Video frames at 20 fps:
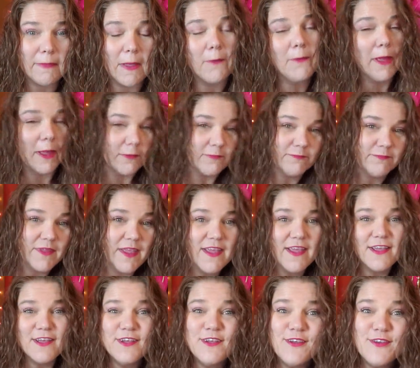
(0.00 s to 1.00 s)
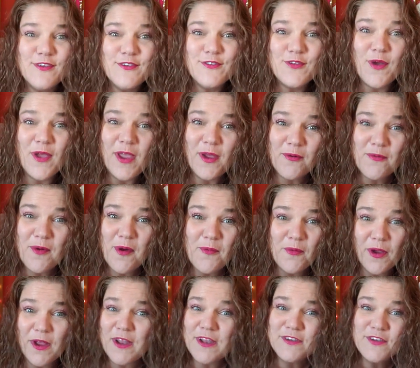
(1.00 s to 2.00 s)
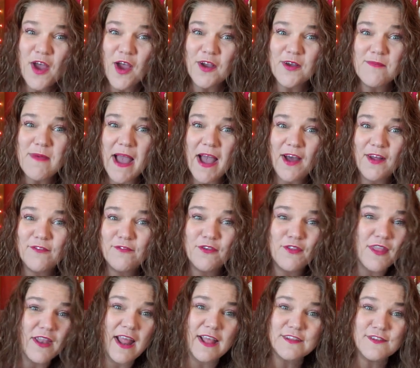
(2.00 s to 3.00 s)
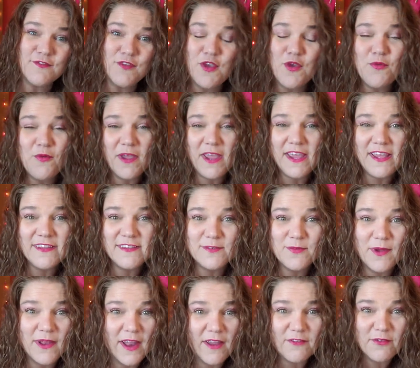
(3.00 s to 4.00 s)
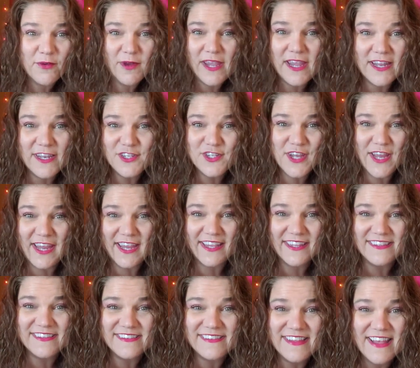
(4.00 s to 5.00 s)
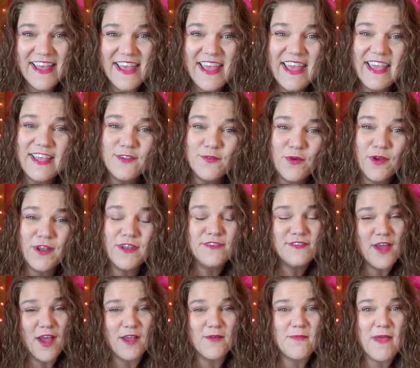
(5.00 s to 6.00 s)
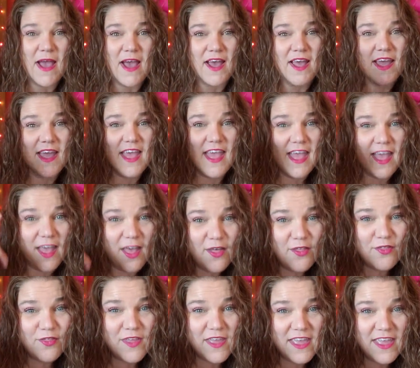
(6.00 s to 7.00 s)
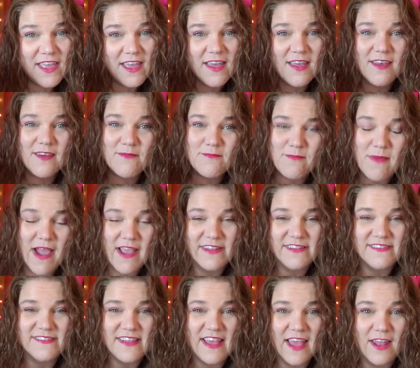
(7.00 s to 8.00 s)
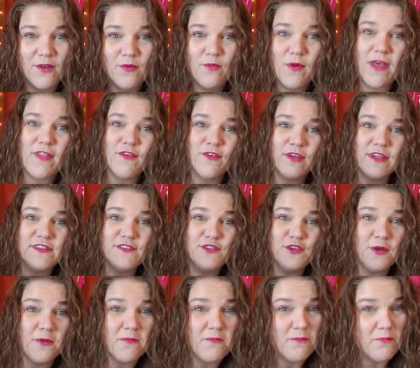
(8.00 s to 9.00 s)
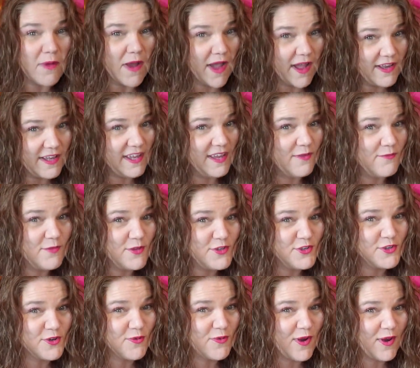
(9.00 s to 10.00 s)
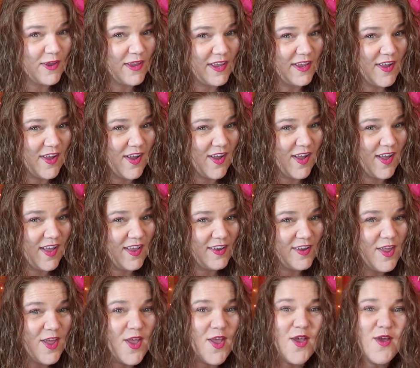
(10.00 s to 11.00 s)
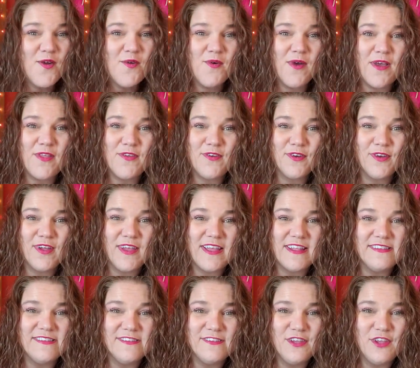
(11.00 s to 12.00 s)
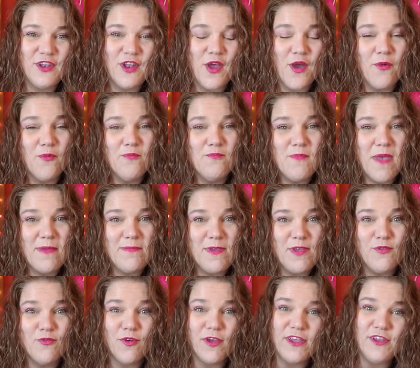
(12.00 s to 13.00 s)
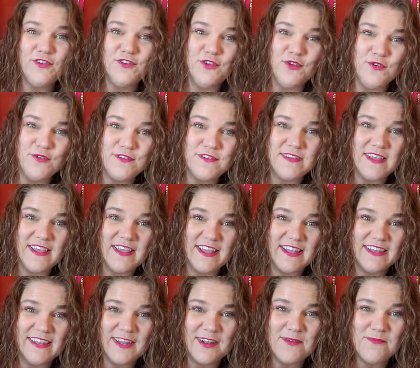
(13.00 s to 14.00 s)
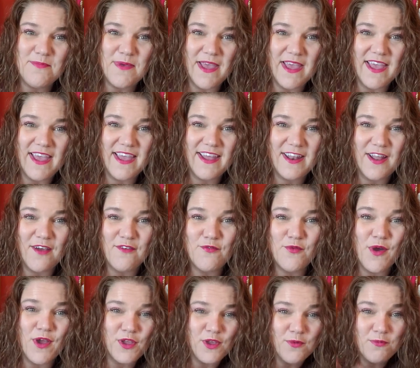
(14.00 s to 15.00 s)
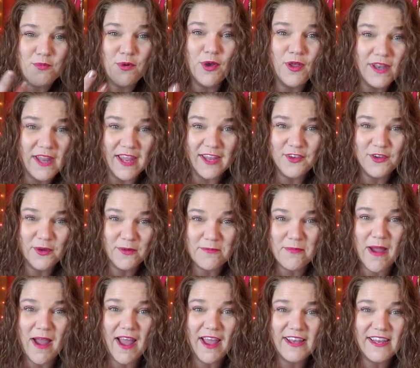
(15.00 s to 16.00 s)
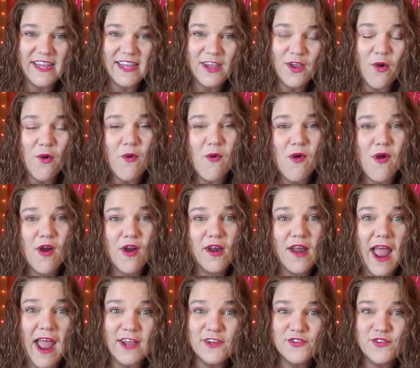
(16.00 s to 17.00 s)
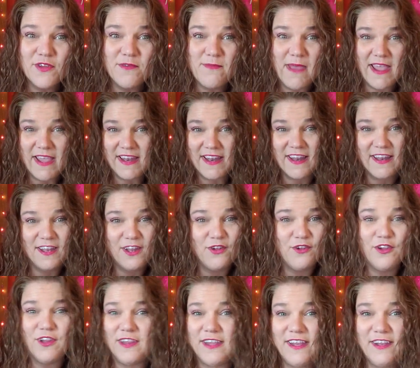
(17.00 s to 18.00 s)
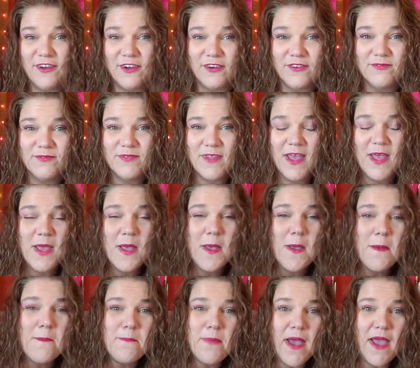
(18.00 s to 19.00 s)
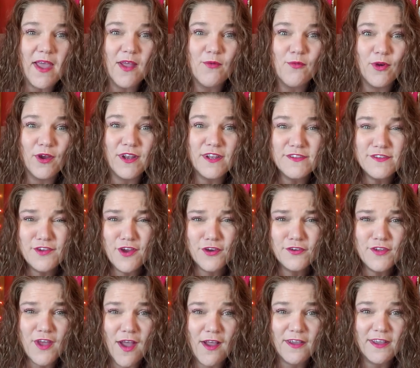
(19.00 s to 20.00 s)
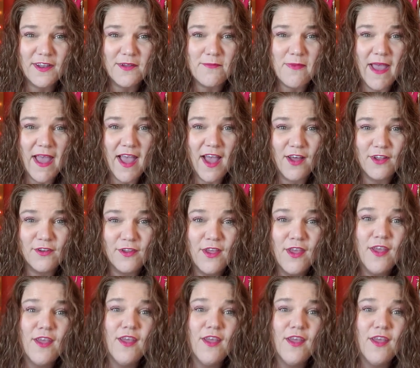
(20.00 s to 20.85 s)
Okay, so here what we're going to talk about for the next few weeks, whenever we get a chance, is we're going to talk about healthy mindset, whether it's your body image you're working on, whether it's, you know, maybe reducing a little bit of what you put in your body or actually making it a little cleaner. But we're going to start talking about,